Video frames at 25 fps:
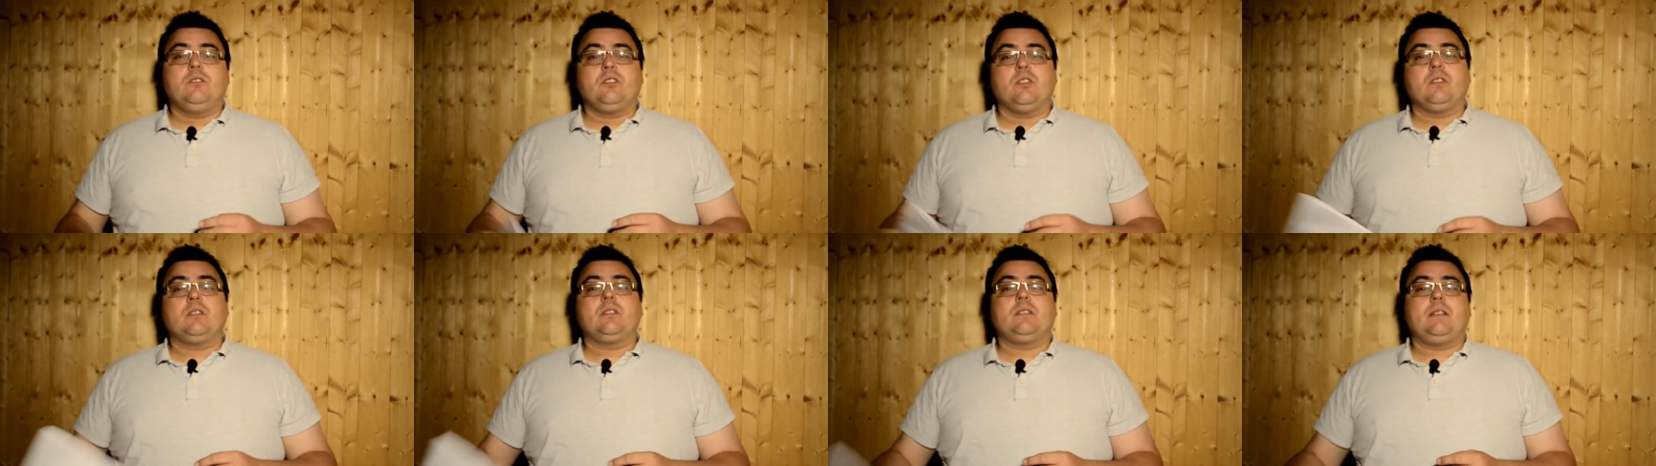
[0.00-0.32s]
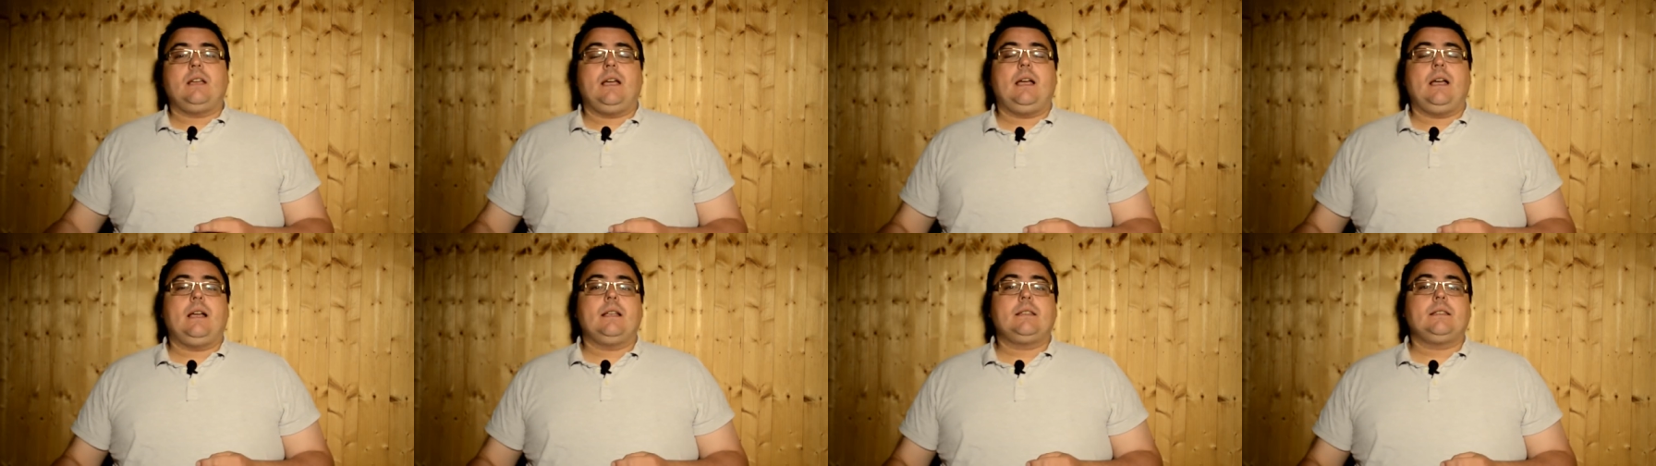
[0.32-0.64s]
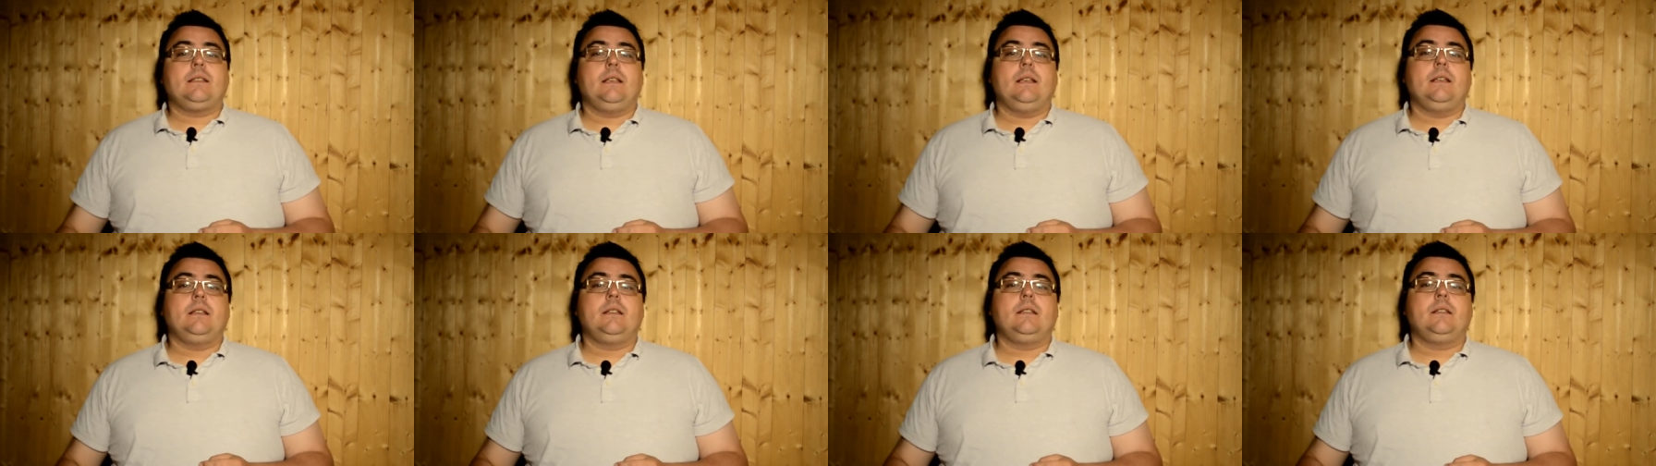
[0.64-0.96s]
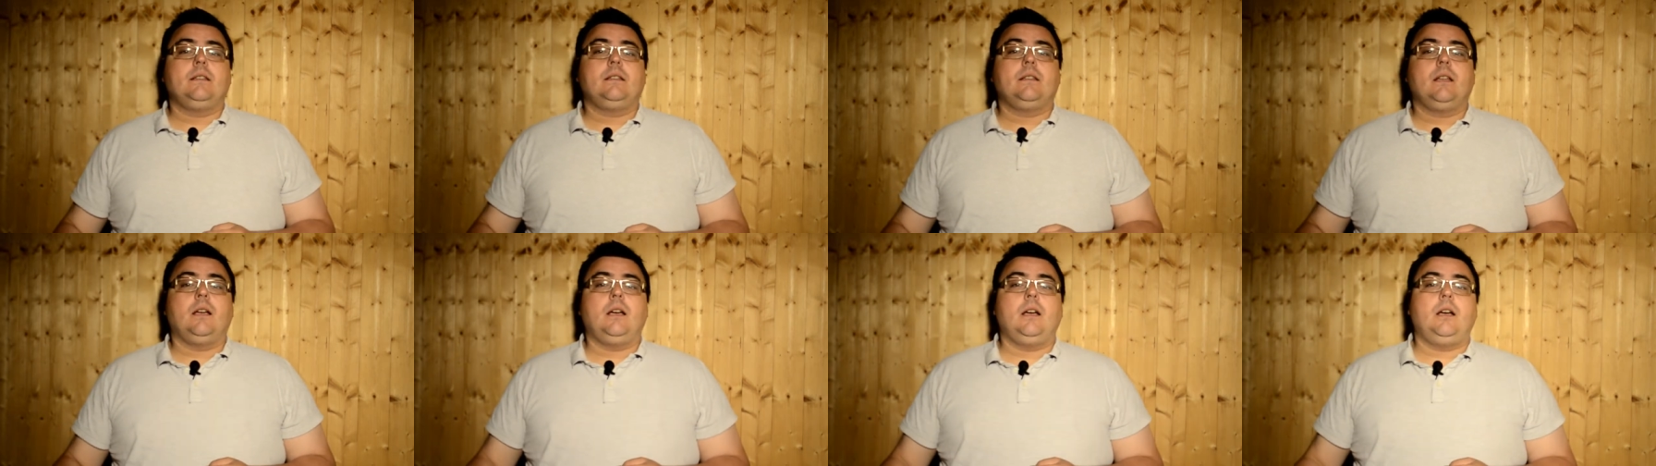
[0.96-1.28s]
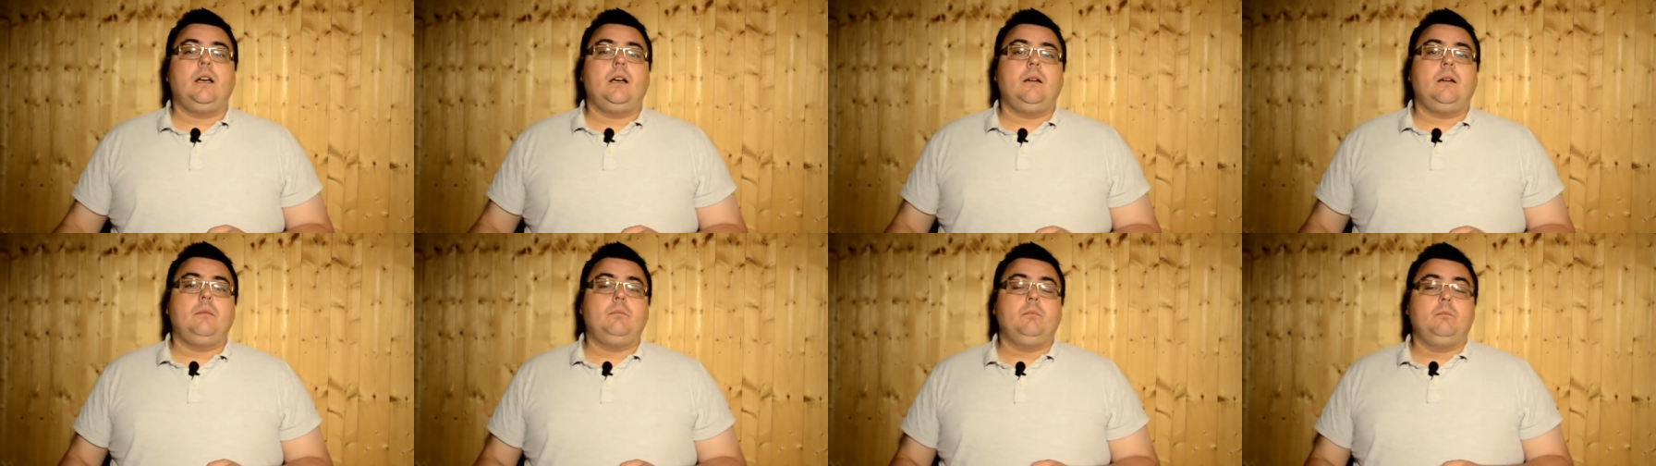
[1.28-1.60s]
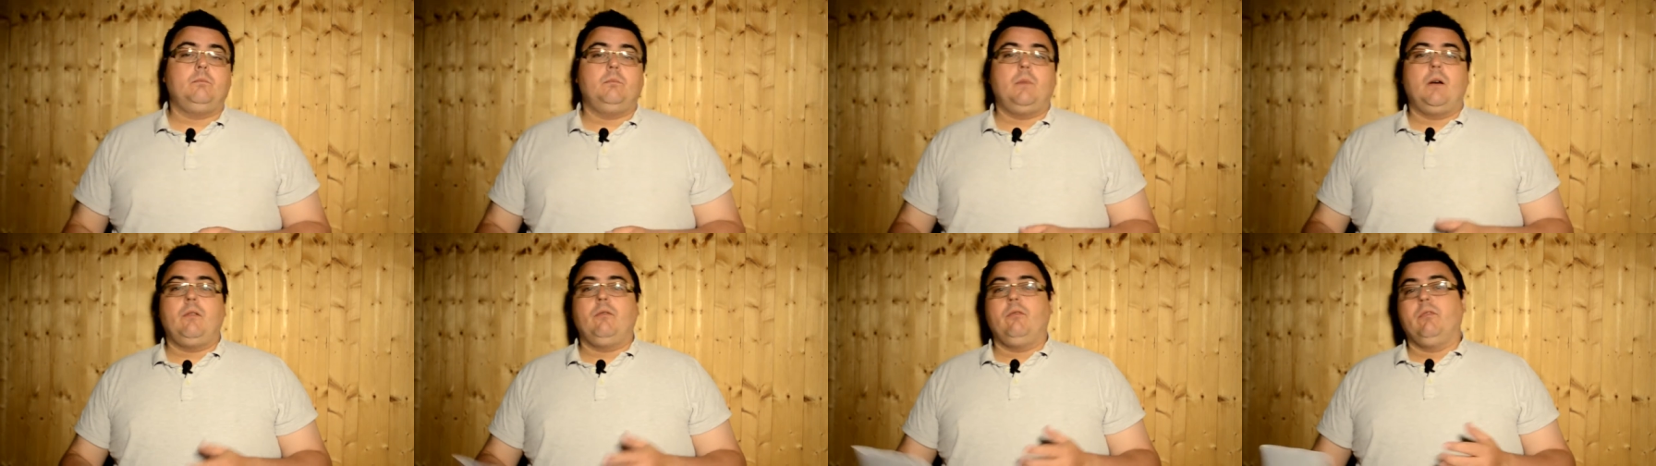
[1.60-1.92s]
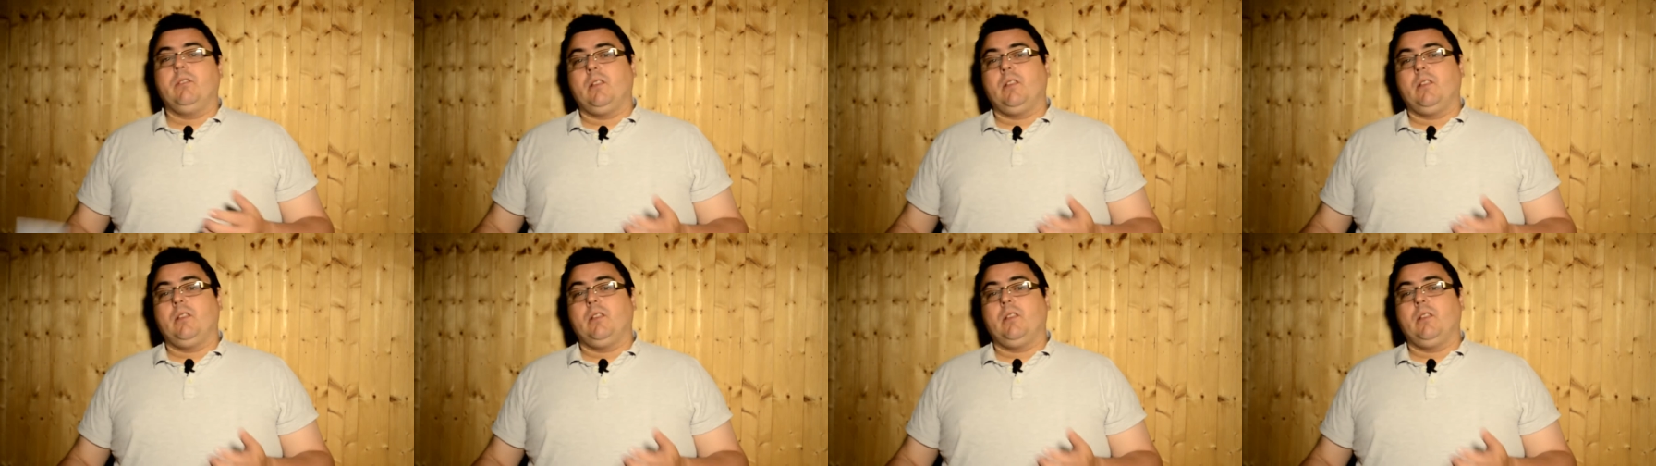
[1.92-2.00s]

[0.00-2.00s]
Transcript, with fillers: just started um,